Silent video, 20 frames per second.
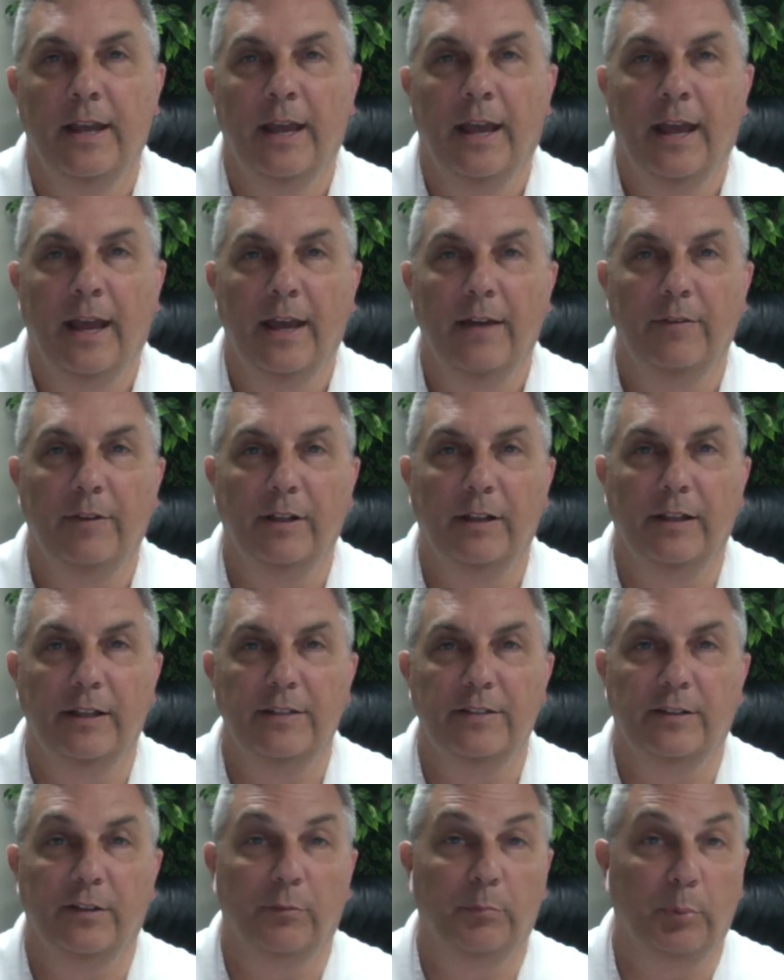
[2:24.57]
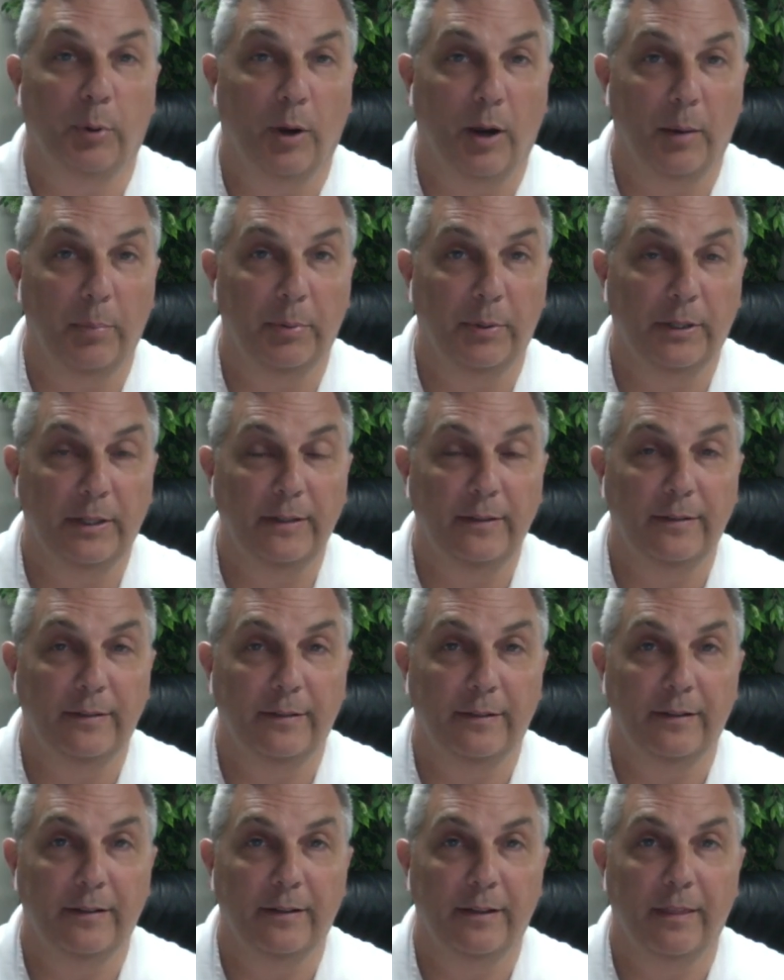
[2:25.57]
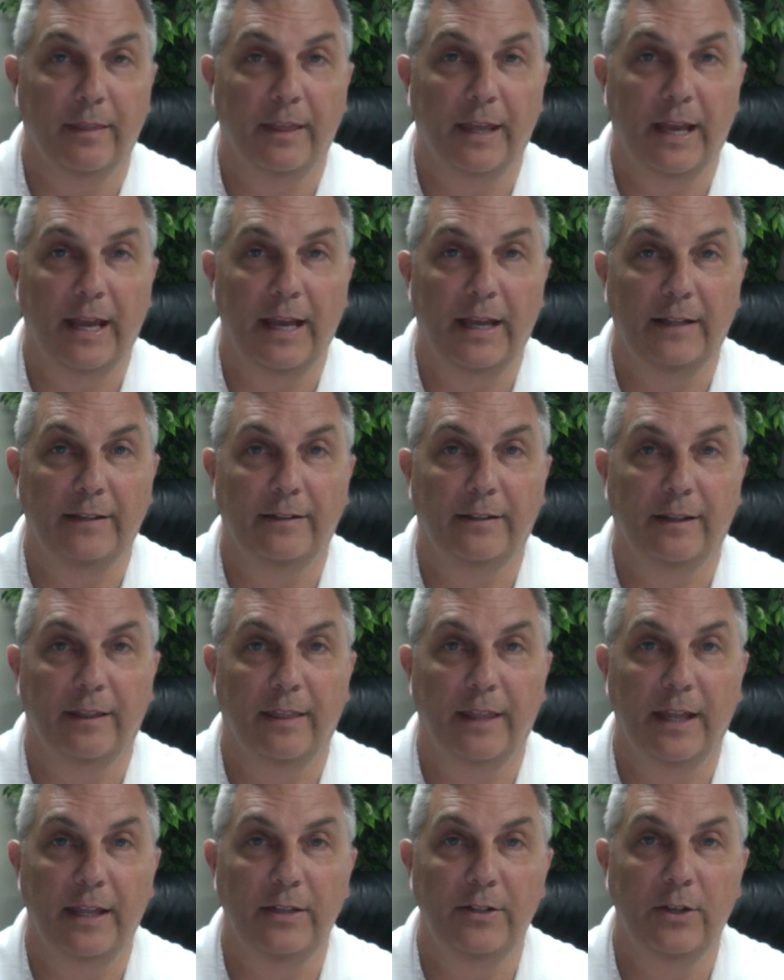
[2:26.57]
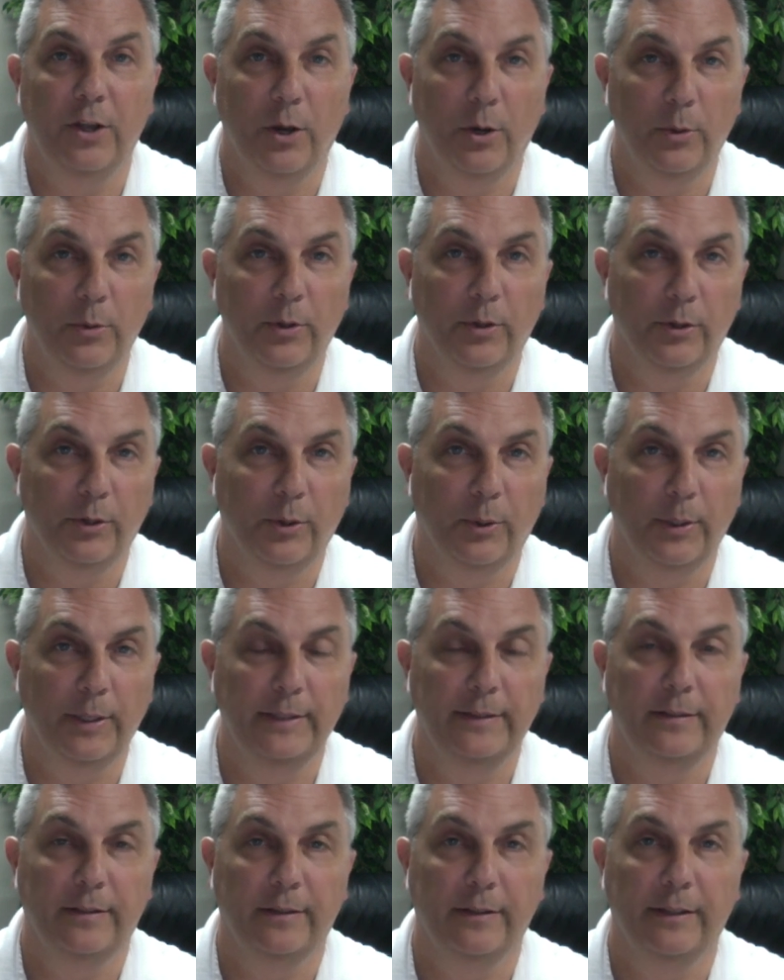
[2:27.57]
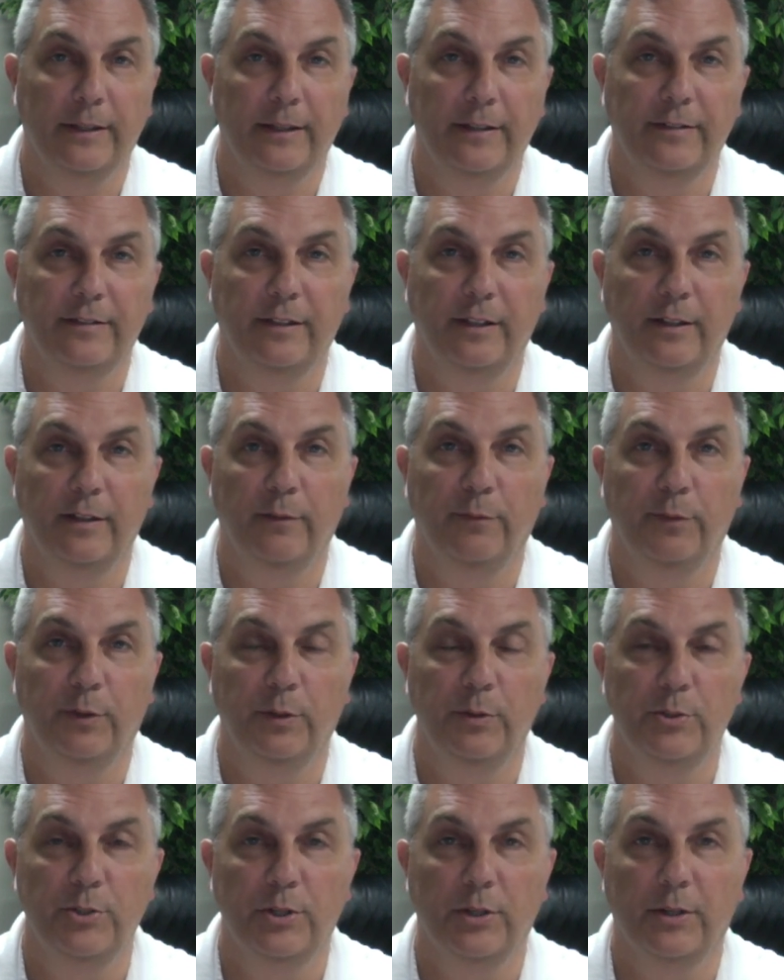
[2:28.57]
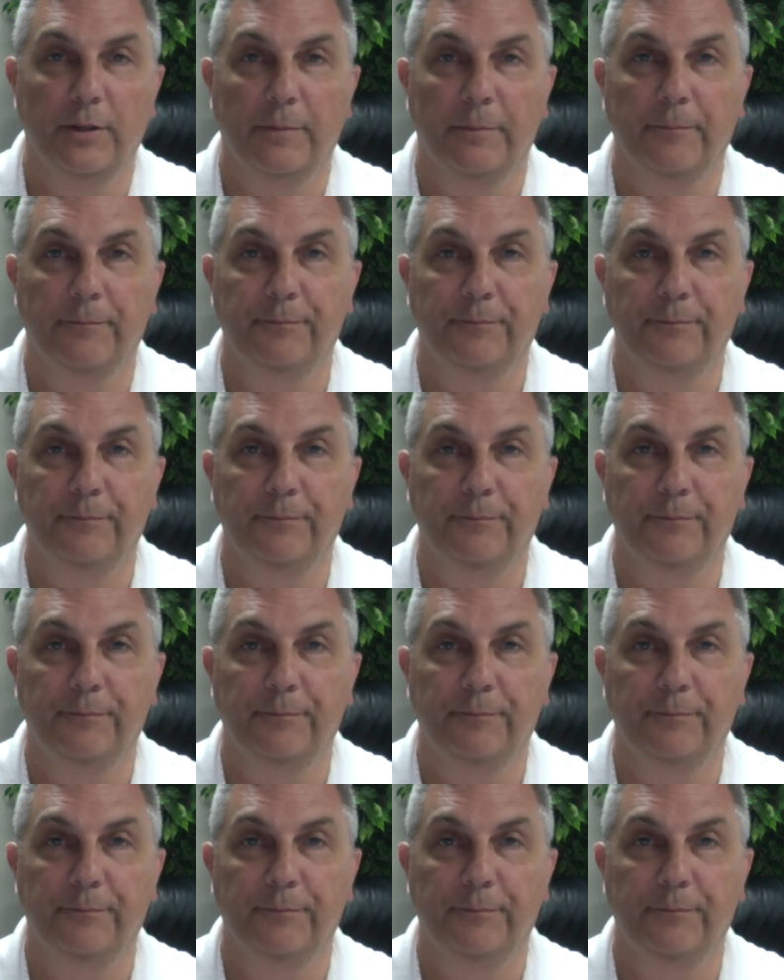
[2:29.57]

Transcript: have a list of properties that they know they're going to list in the future.